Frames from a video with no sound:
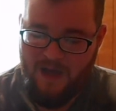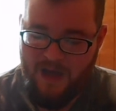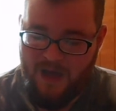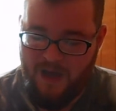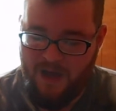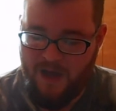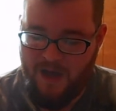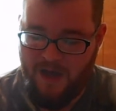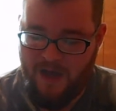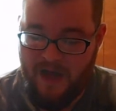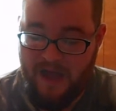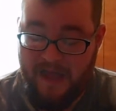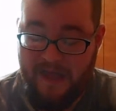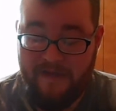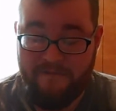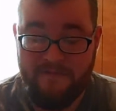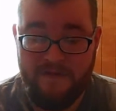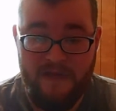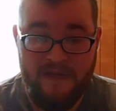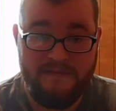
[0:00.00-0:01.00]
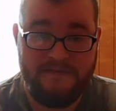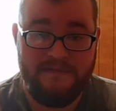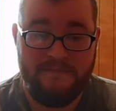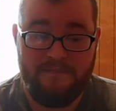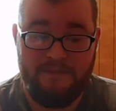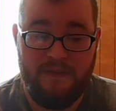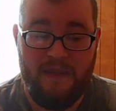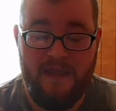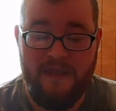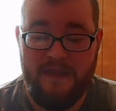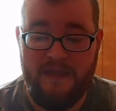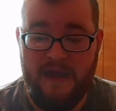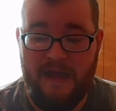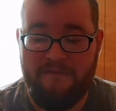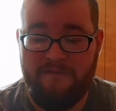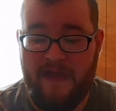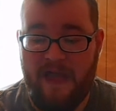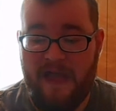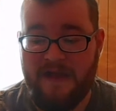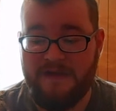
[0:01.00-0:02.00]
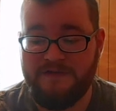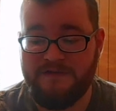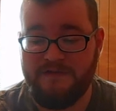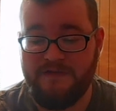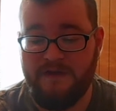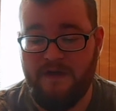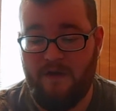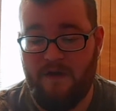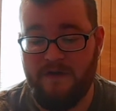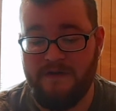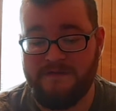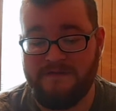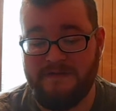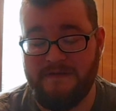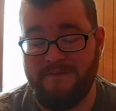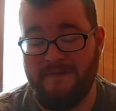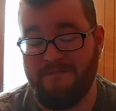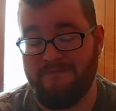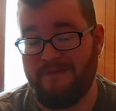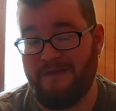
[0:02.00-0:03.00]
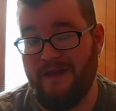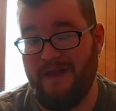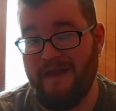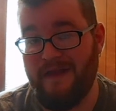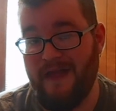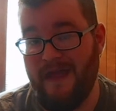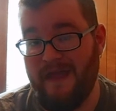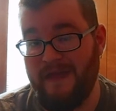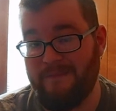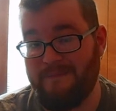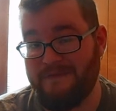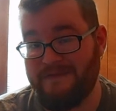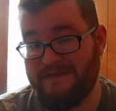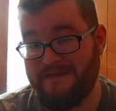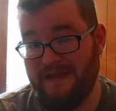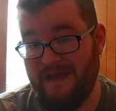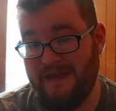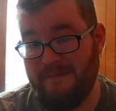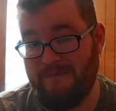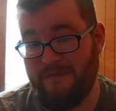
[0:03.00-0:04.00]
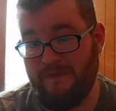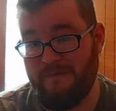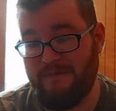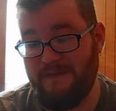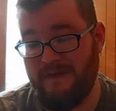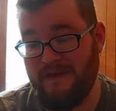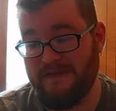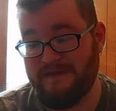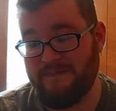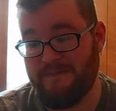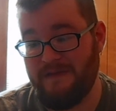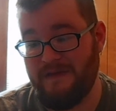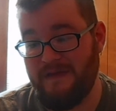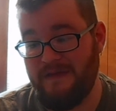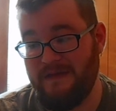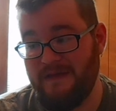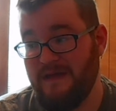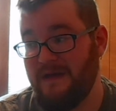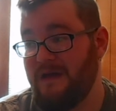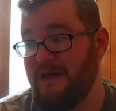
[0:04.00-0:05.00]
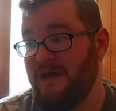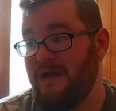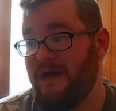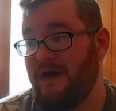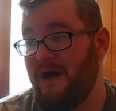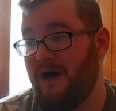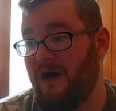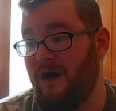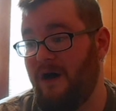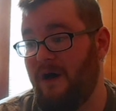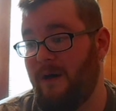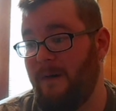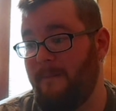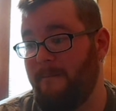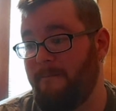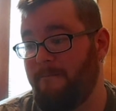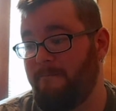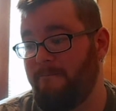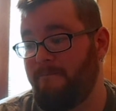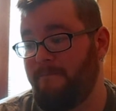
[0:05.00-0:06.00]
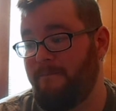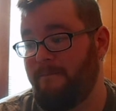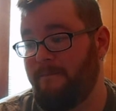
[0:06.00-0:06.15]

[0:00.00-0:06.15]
I have yet to play it. I've actually honestly been playing Ape Escape on the PSP. I'm